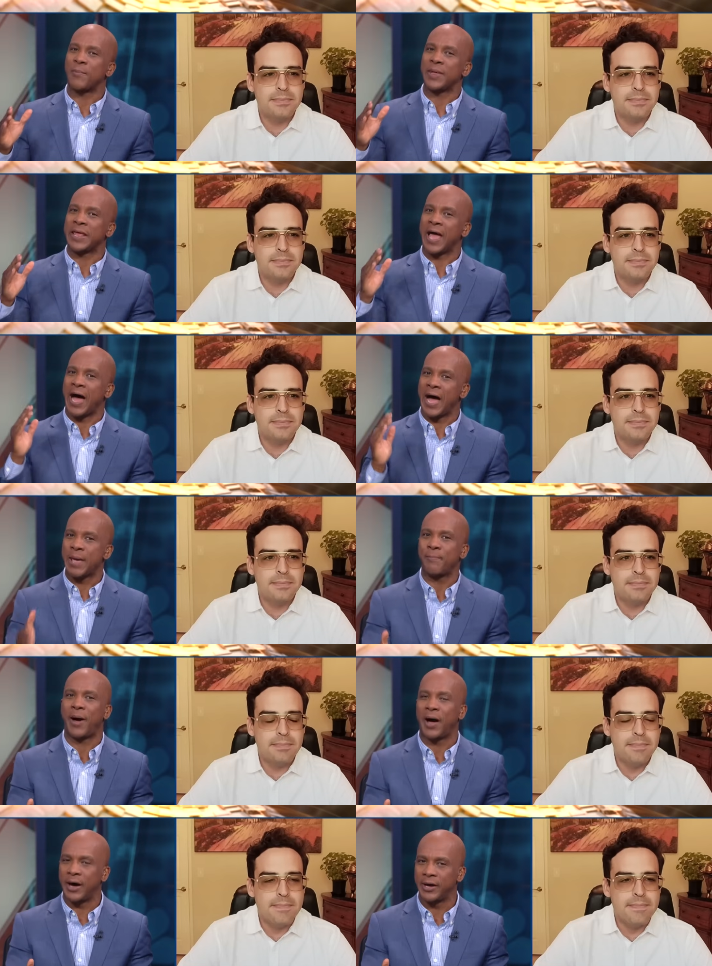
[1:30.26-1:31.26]
Speaker 1: many
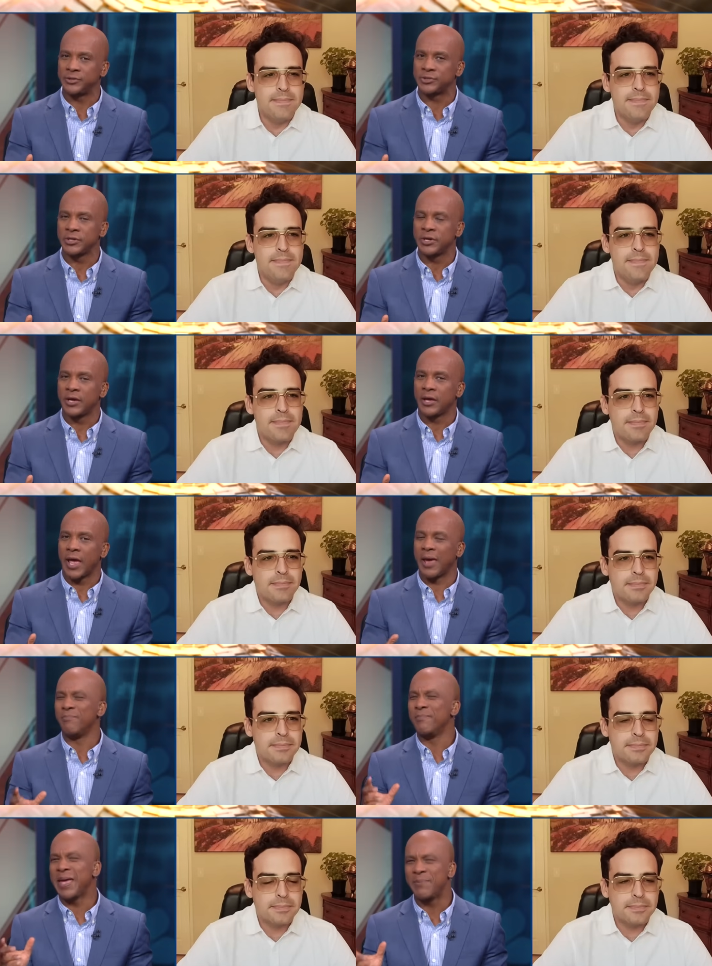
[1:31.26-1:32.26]
iPods
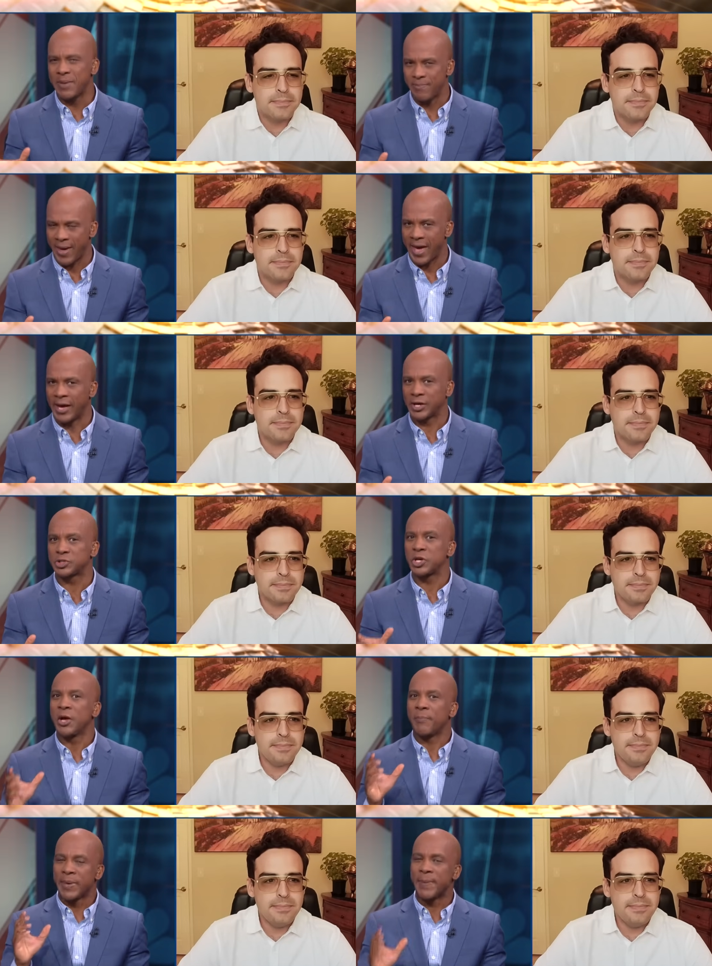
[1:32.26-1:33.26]
and maybe Macs
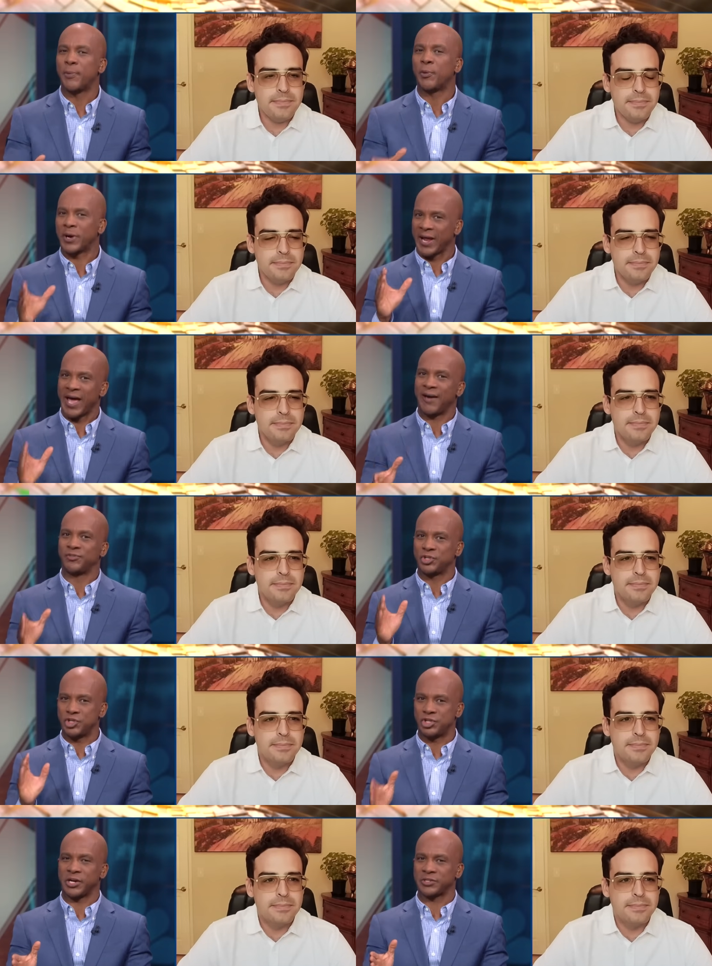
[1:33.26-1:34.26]
people would have
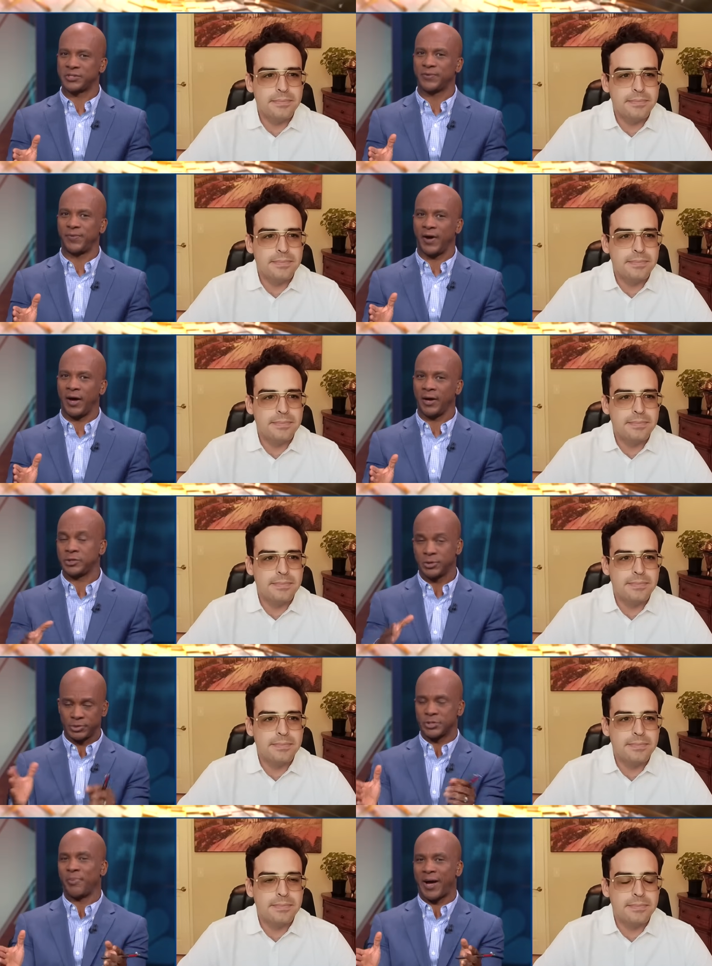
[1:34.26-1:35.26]
to justify,
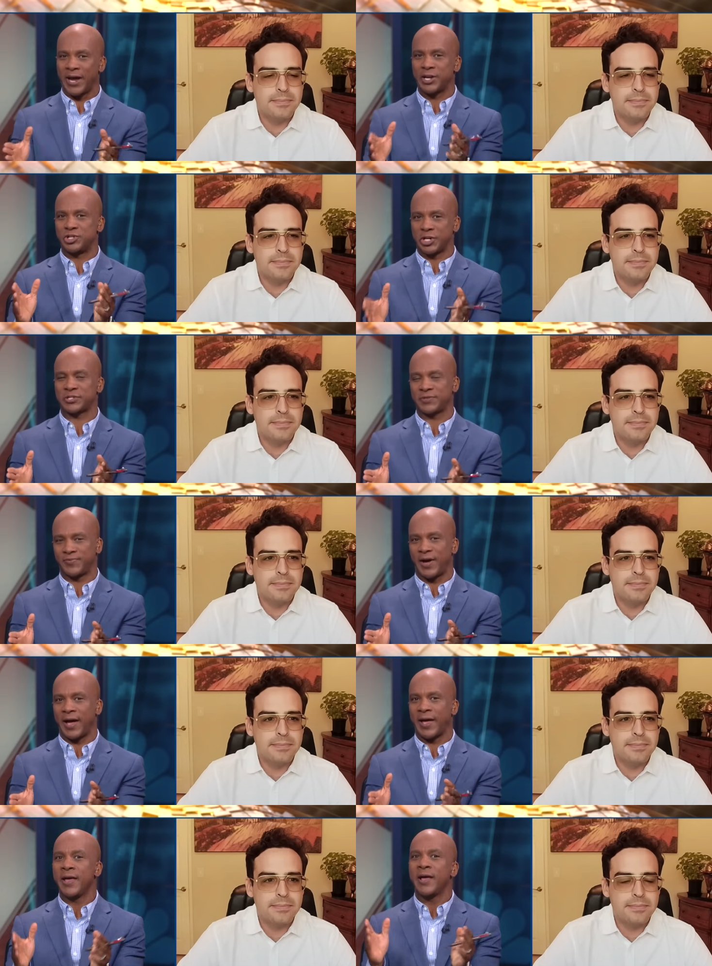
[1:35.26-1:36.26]
to, to buy to
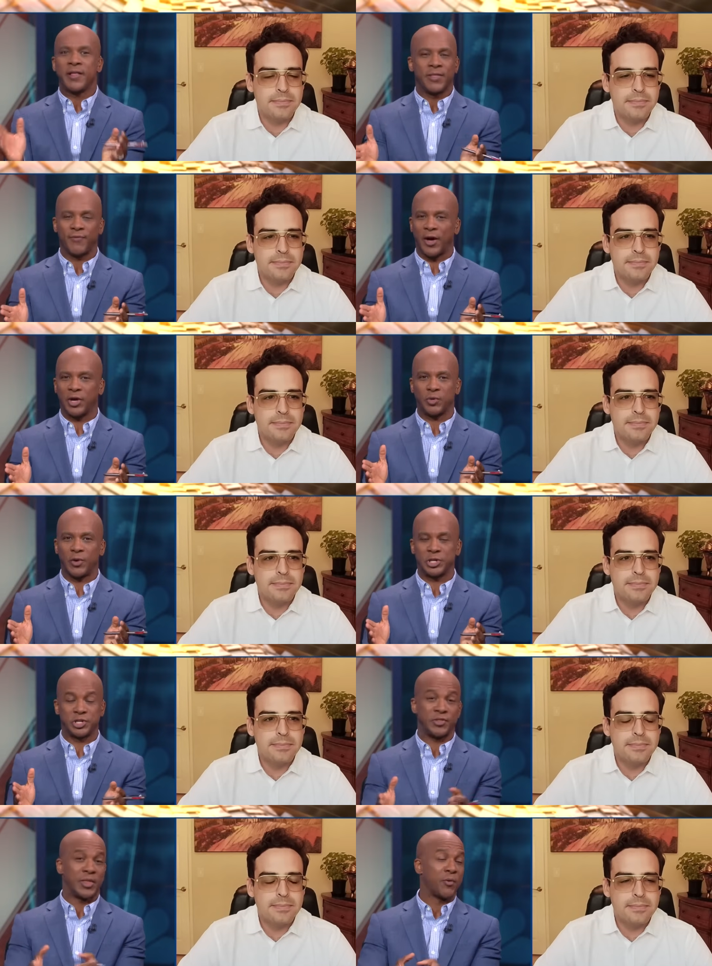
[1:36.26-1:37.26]
justify the
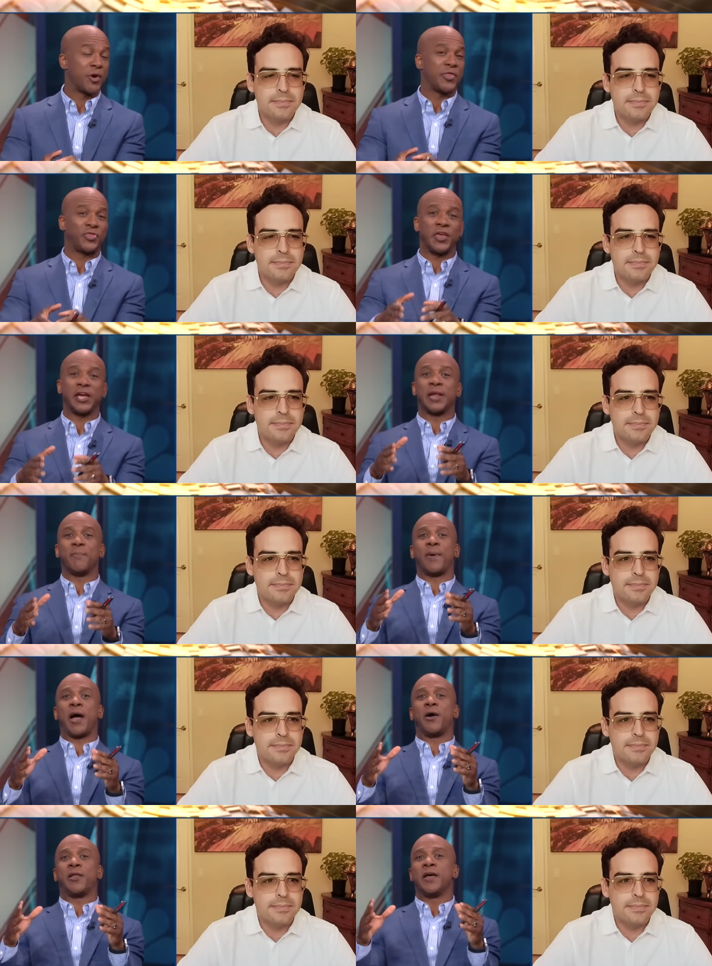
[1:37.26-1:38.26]
valuation. They weren't thinking
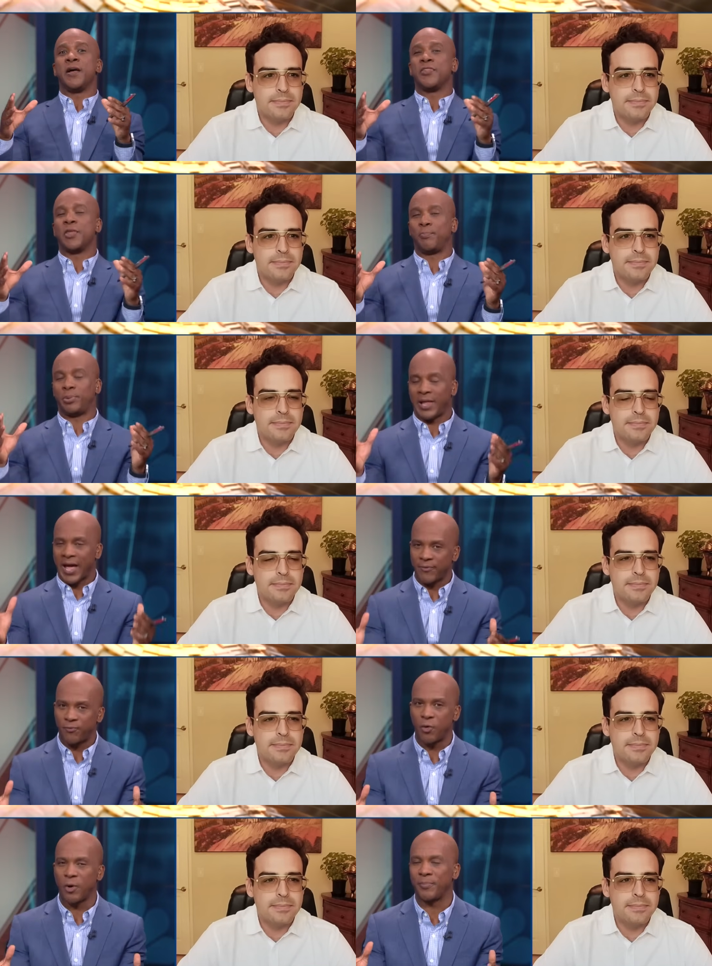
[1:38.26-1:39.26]
about the
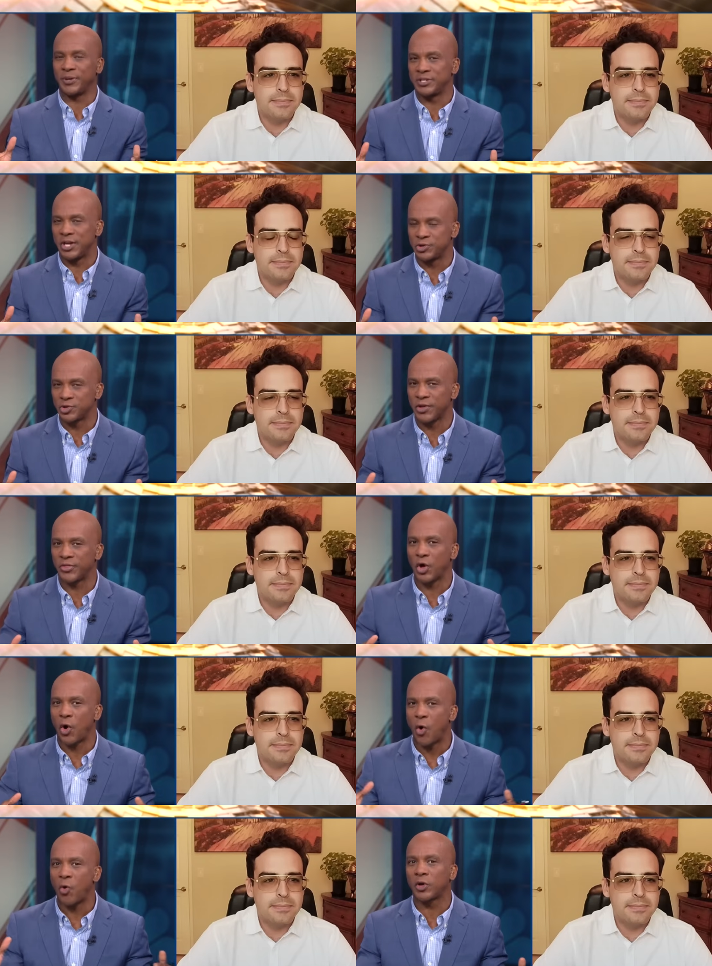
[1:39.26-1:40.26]
platform potential that
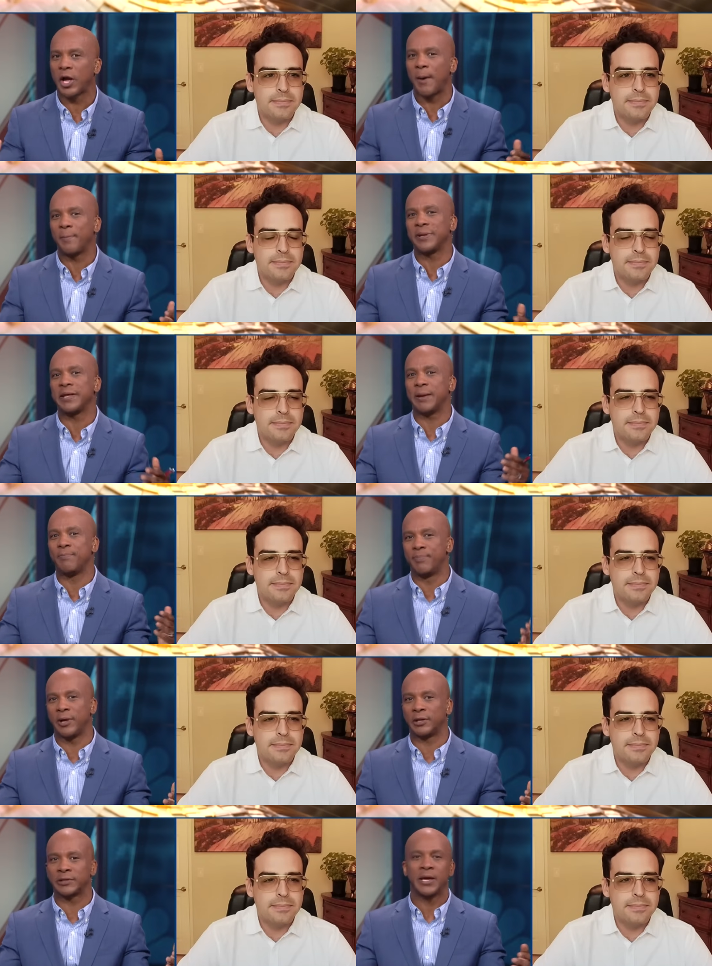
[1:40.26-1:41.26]
the whole company had
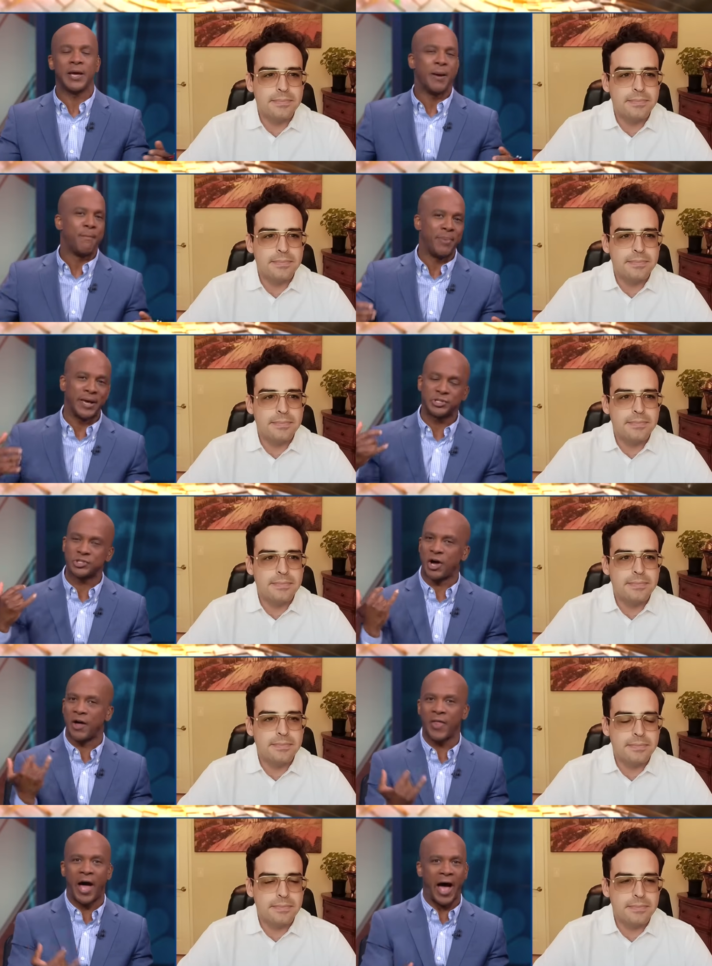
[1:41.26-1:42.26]
built based
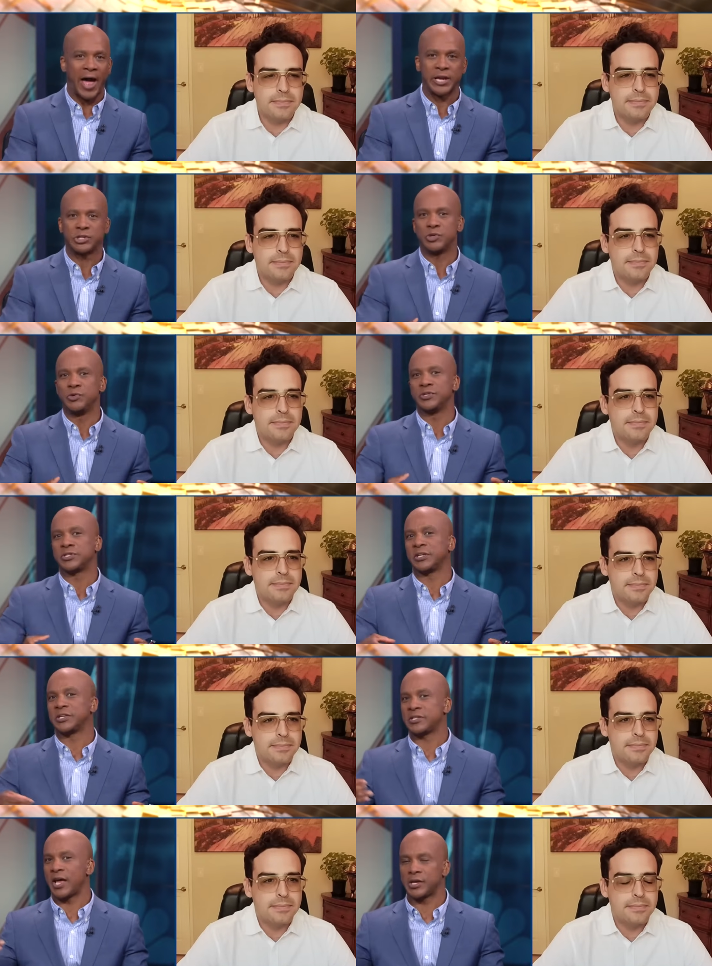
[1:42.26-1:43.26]
on the iTunes
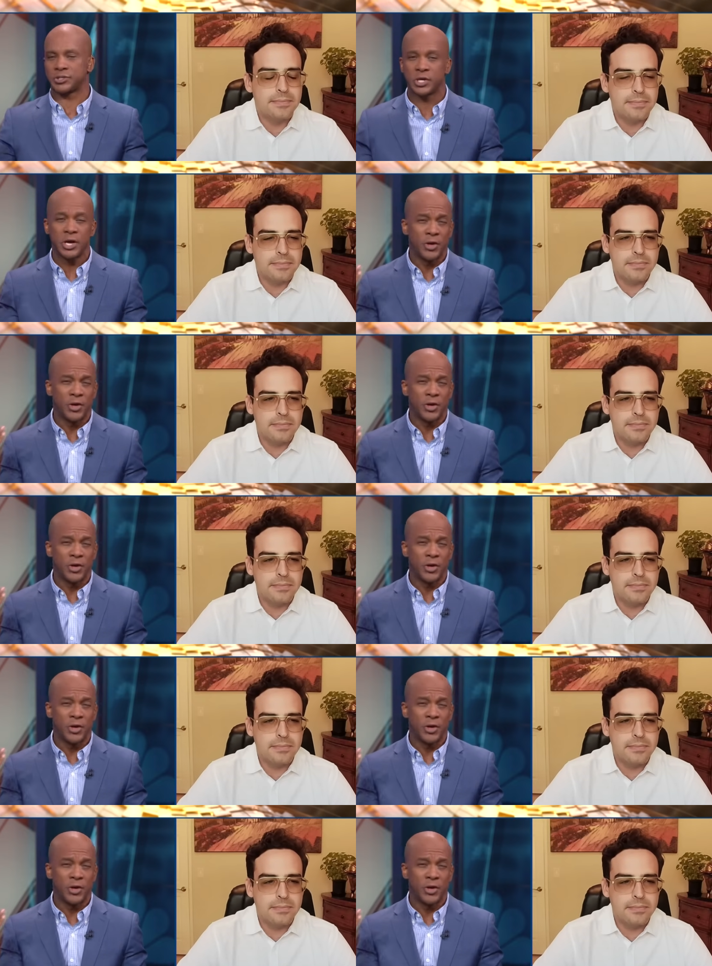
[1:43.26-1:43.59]
success,